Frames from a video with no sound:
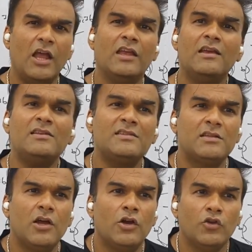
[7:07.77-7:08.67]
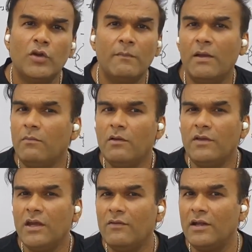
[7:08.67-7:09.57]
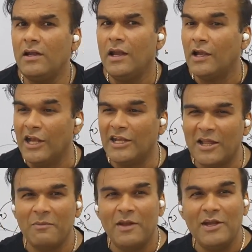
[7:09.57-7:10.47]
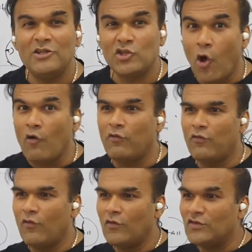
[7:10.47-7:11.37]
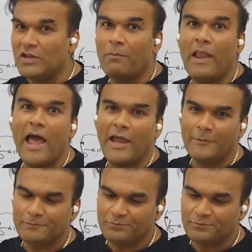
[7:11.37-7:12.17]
Yes, you remember we have done determinants of supply.